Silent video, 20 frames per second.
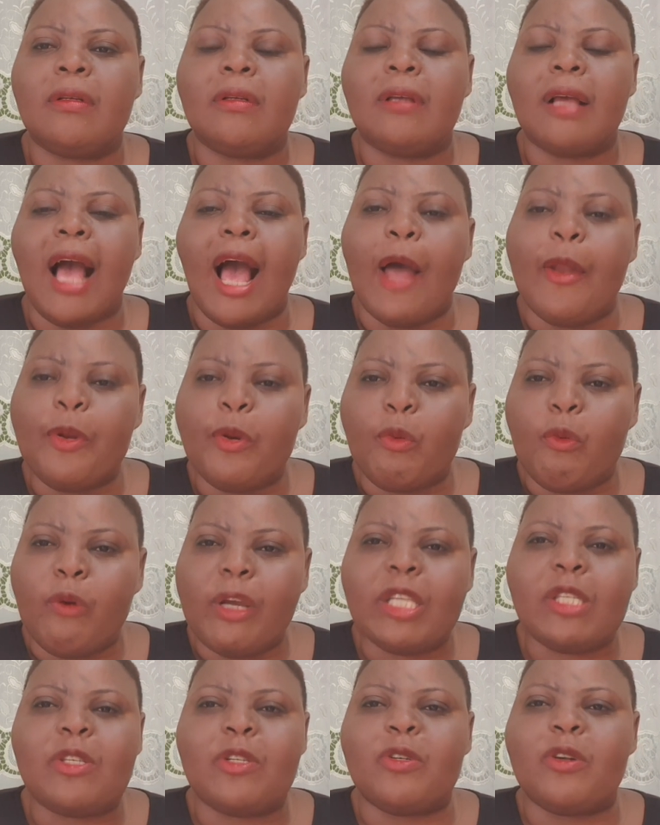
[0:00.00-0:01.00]
and
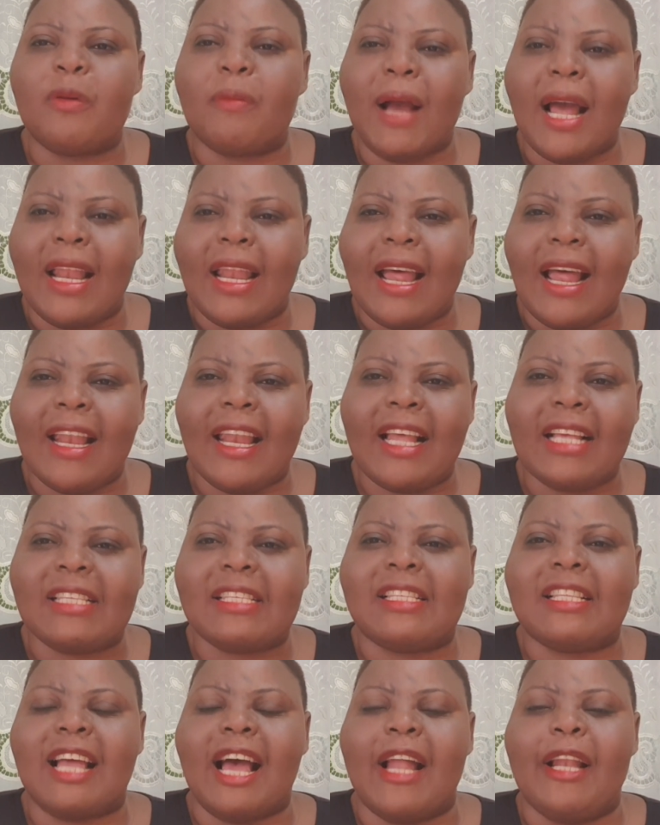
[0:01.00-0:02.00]
wisdom and
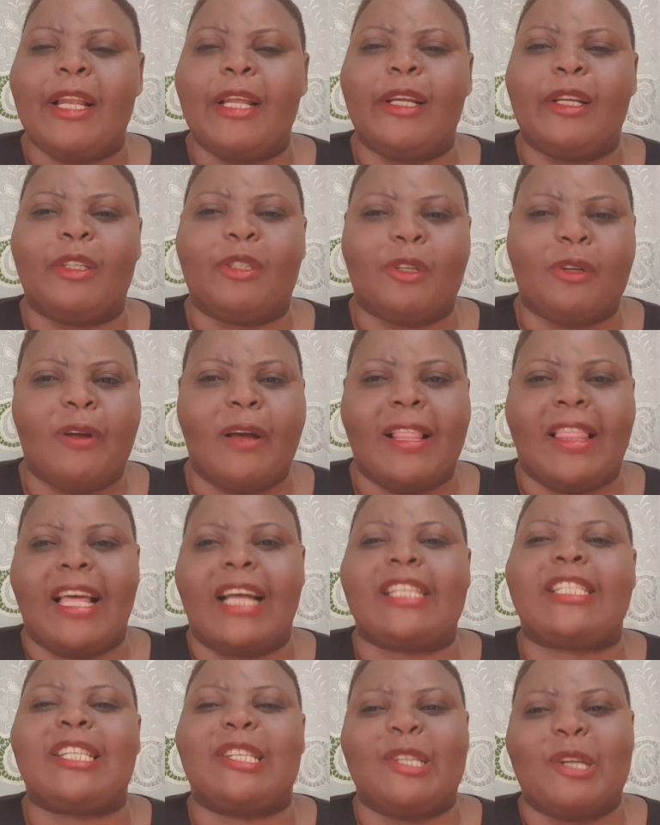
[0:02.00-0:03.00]
understanding to know
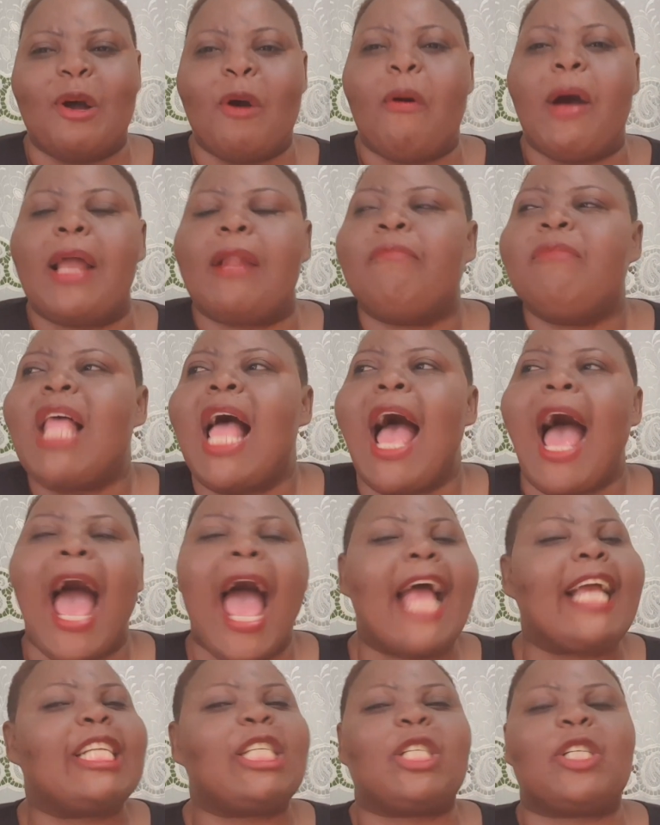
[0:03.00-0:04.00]
that, you know what,
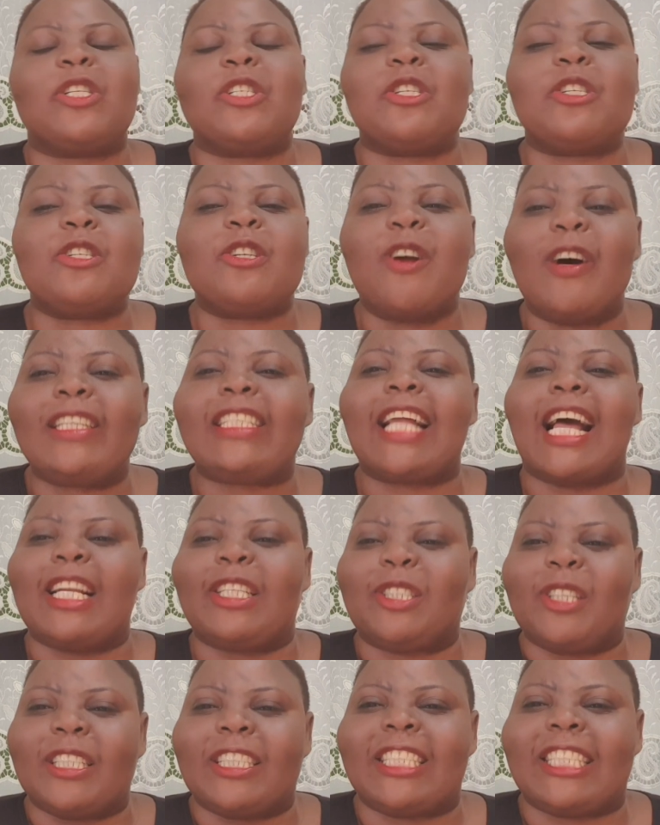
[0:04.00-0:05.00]
I should not
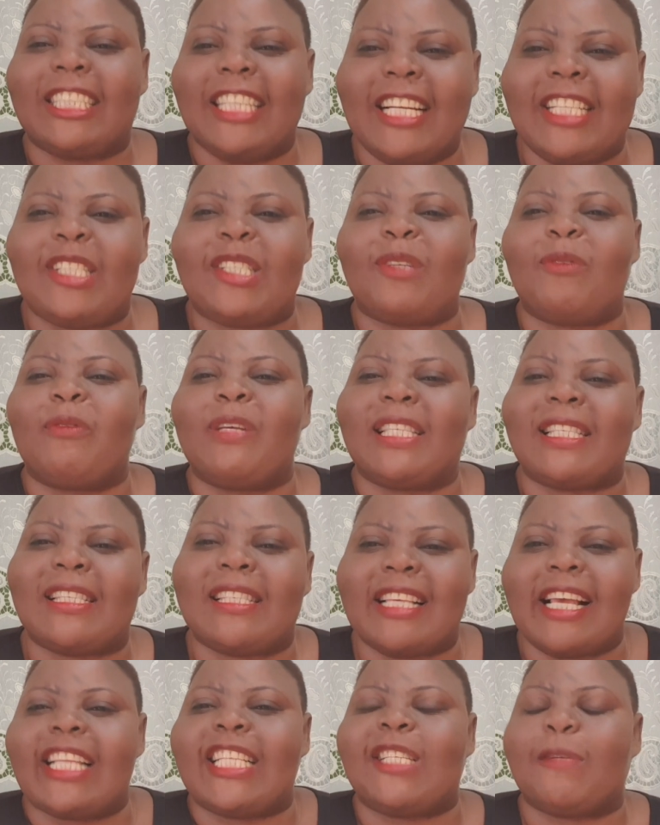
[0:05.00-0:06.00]
associate with
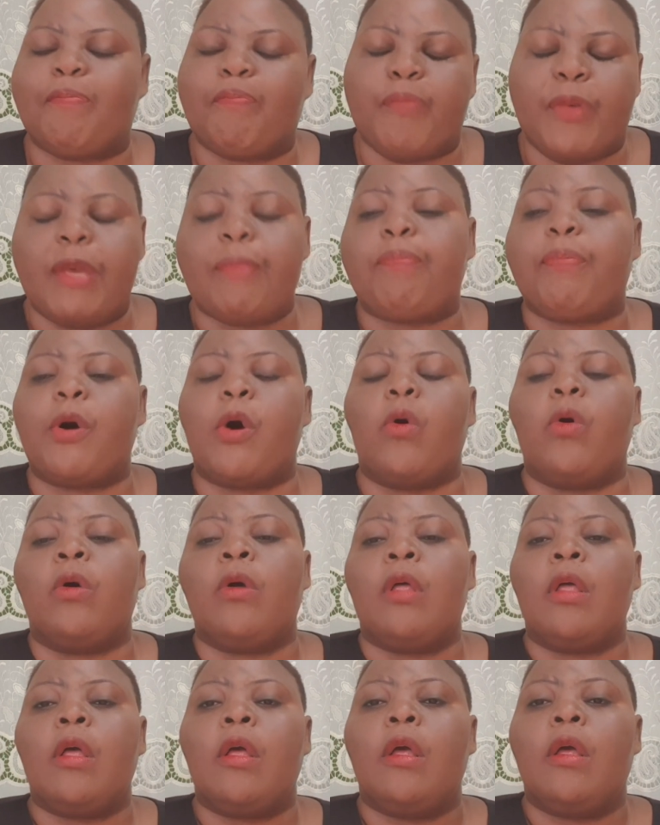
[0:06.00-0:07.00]
such
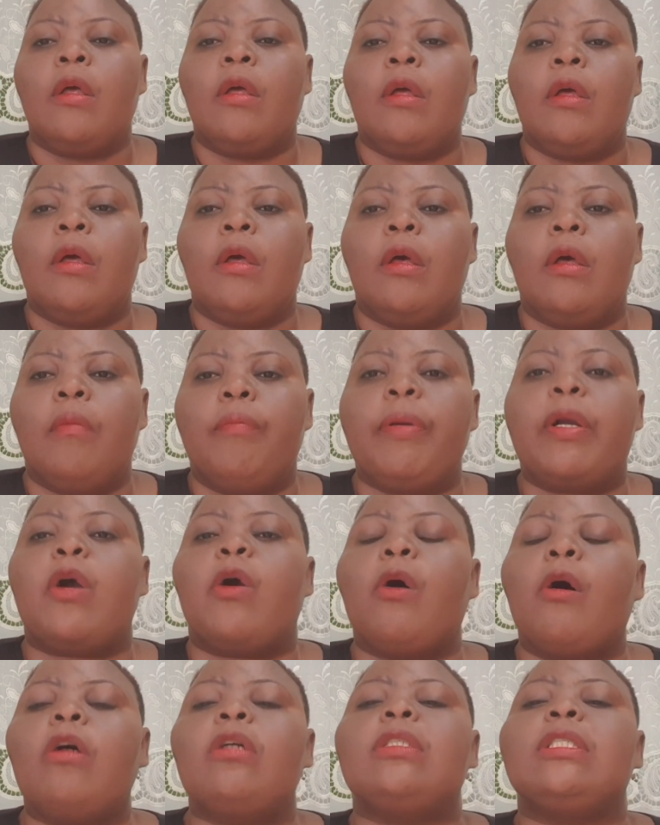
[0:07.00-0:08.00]
people
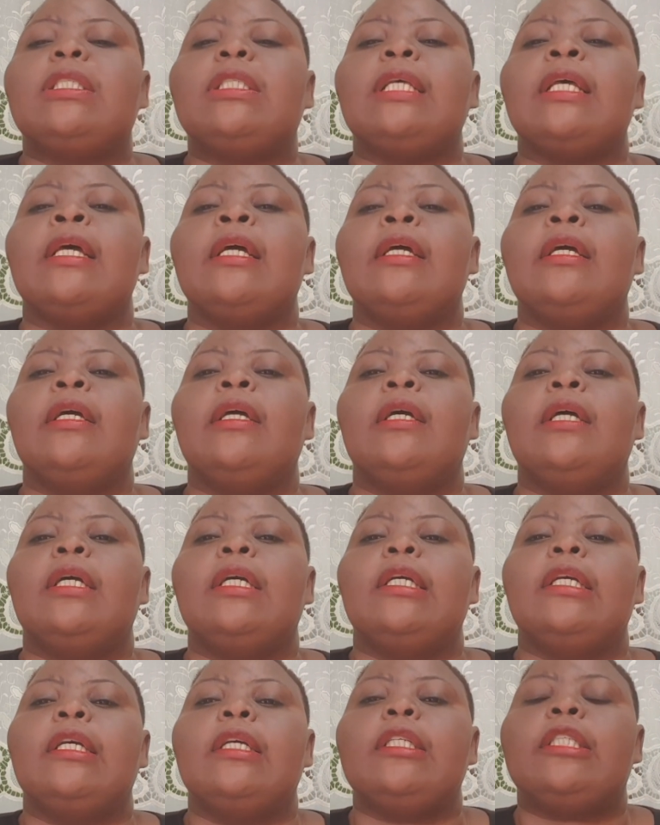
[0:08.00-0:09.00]
because
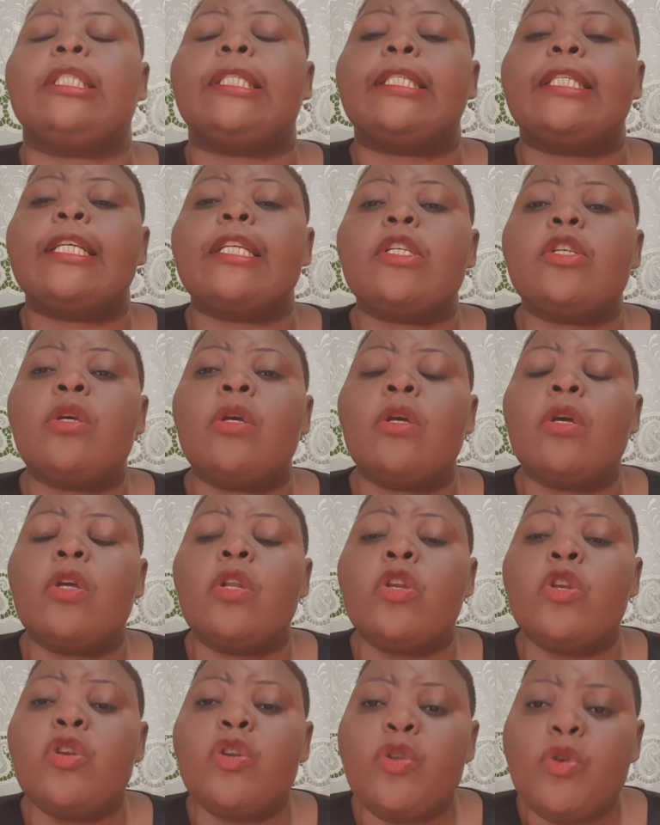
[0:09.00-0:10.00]
she
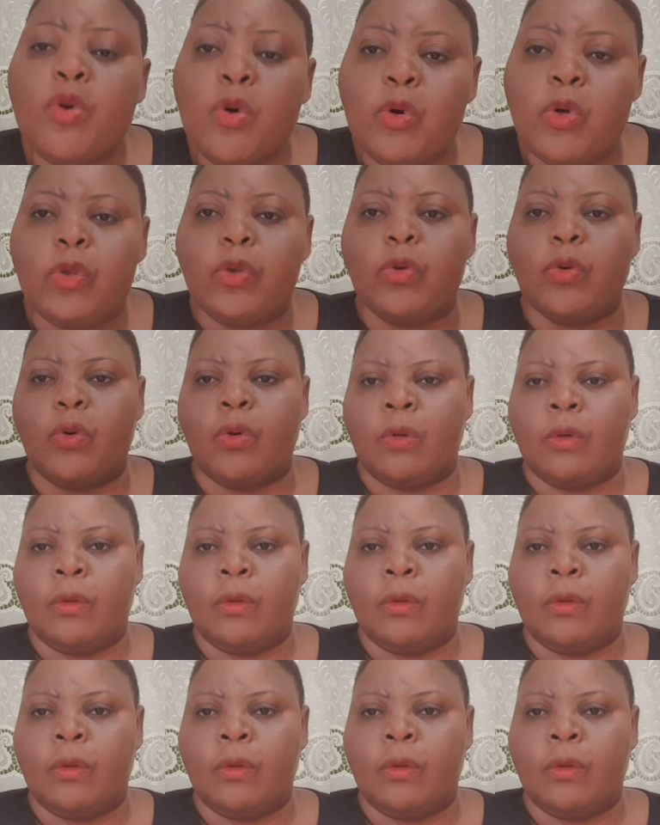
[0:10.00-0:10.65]
knew you.